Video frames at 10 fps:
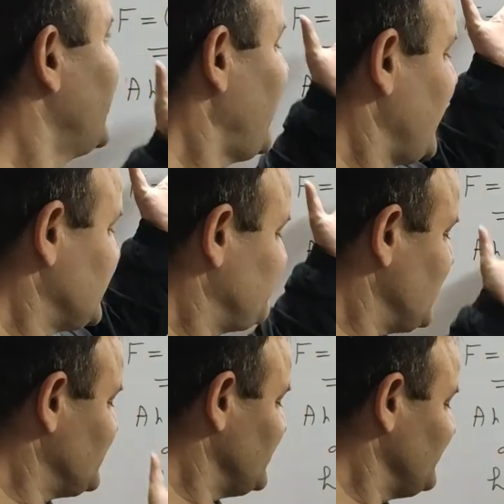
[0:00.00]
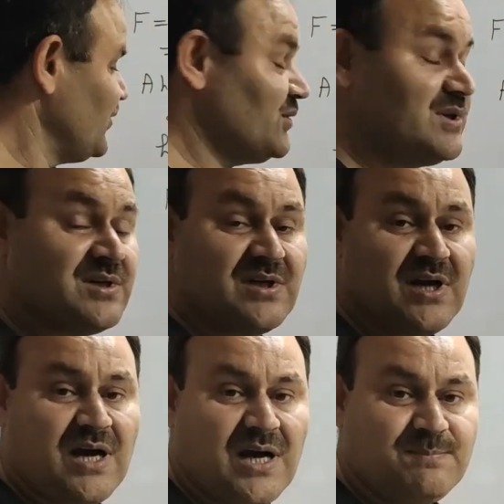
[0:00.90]
expression for
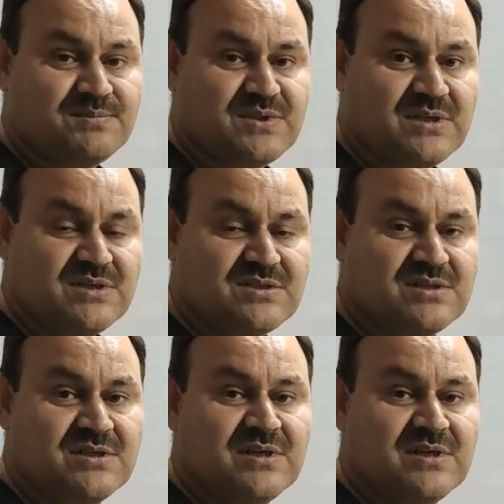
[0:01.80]
upthrust